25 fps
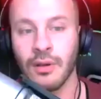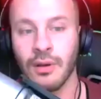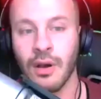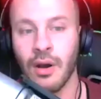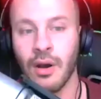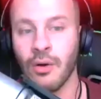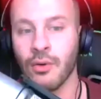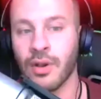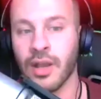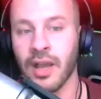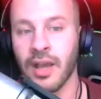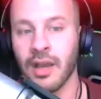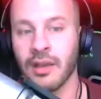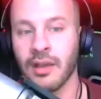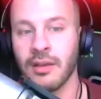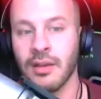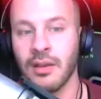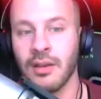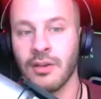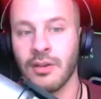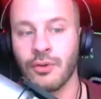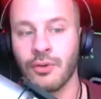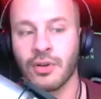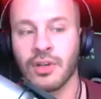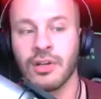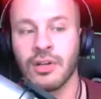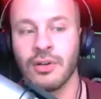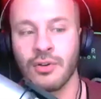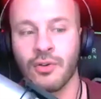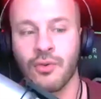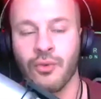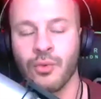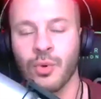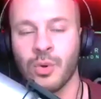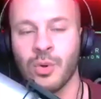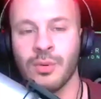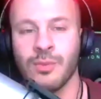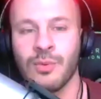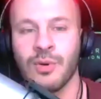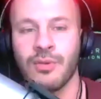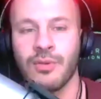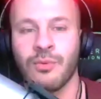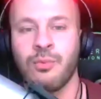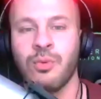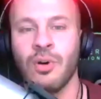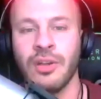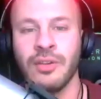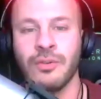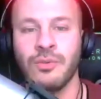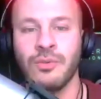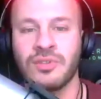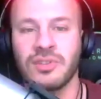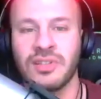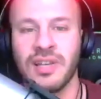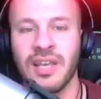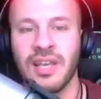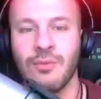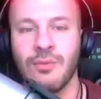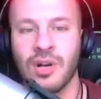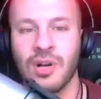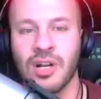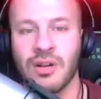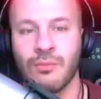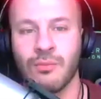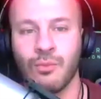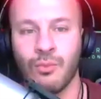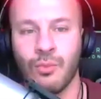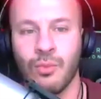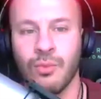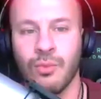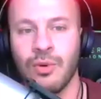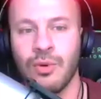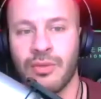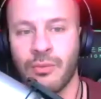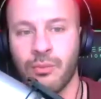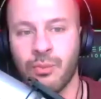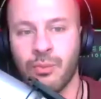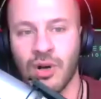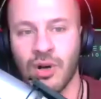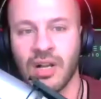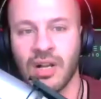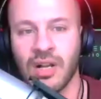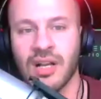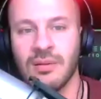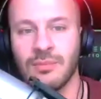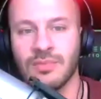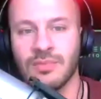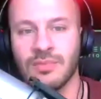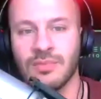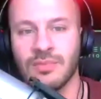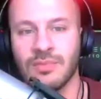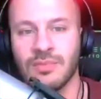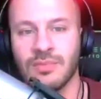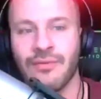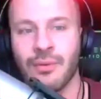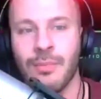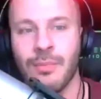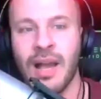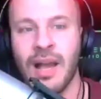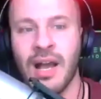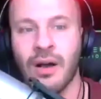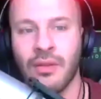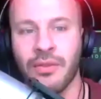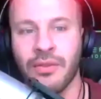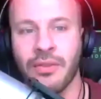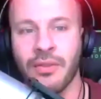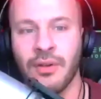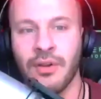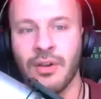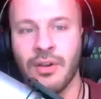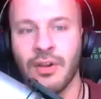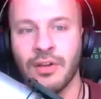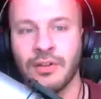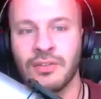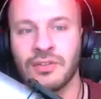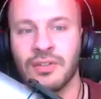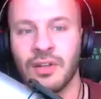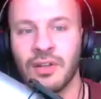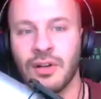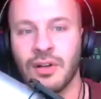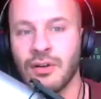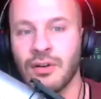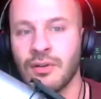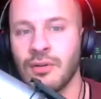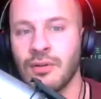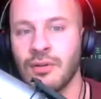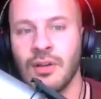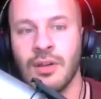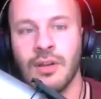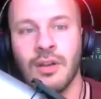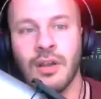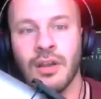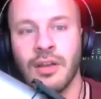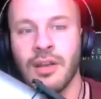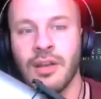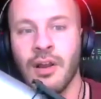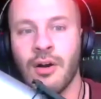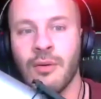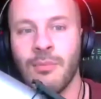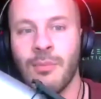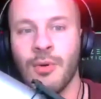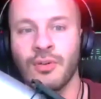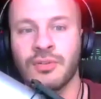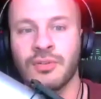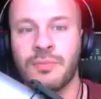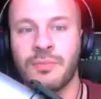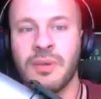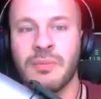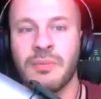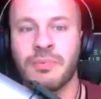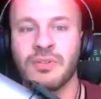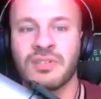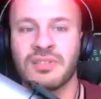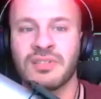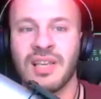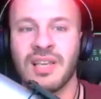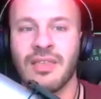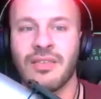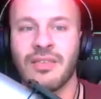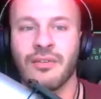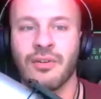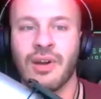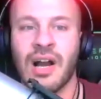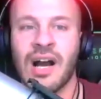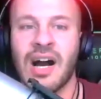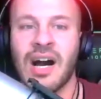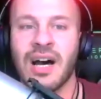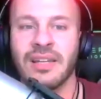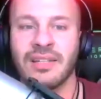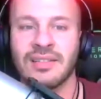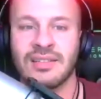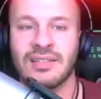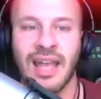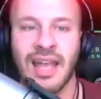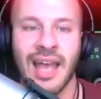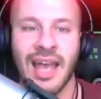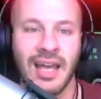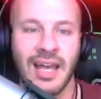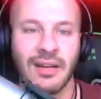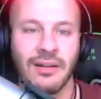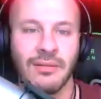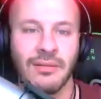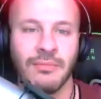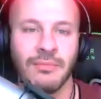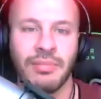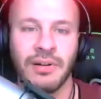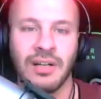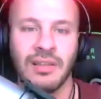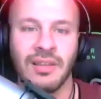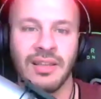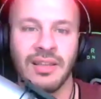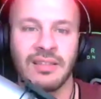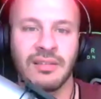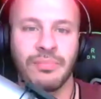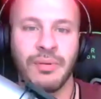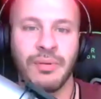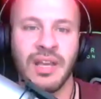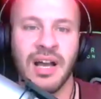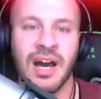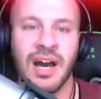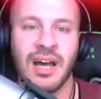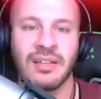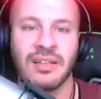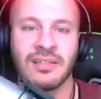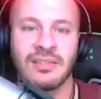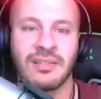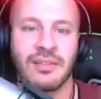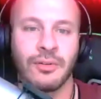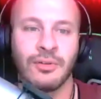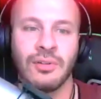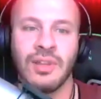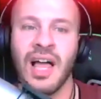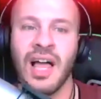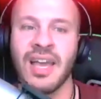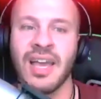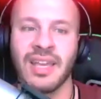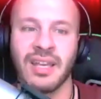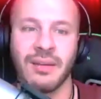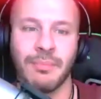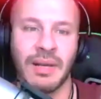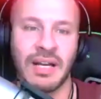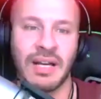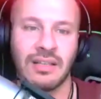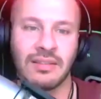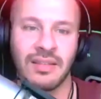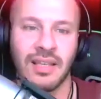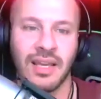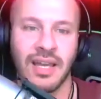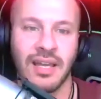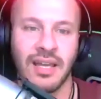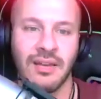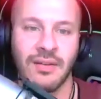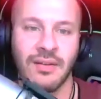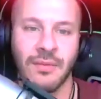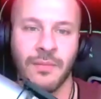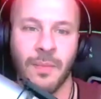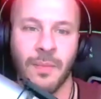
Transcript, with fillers: Okay. You're congruent with what you say, with what comes out of your mouth. So, you know, most people say they're honest, Adam, but let's be honest, they're lying about that.